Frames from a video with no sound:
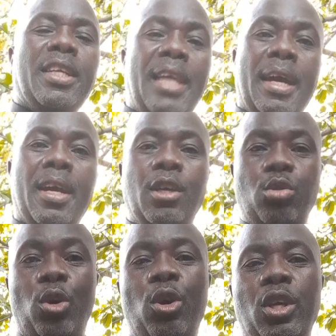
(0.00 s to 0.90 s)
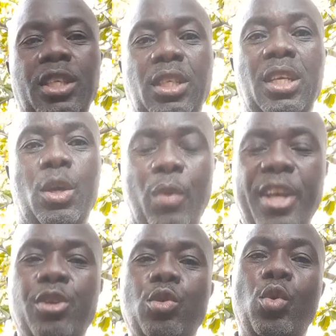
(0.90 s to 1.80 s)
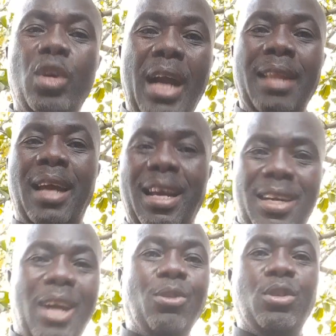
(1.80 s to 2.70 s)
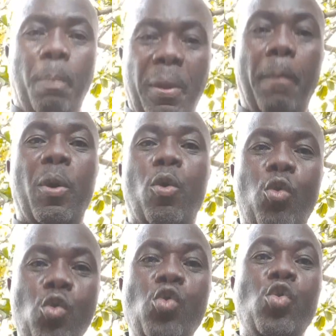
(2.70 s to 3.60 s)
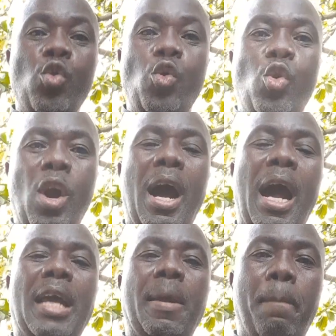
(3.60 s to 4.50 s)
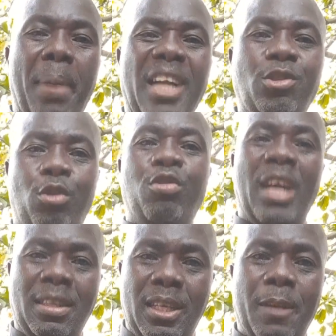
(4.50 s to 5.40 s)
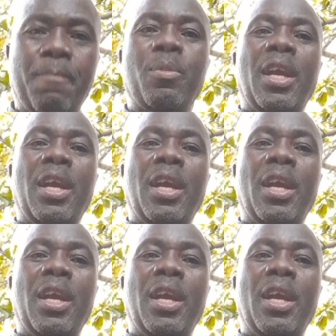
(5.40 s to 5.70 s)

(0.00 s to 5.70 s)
Yeah. So you see, when you gather around people who are a bunch of nothing,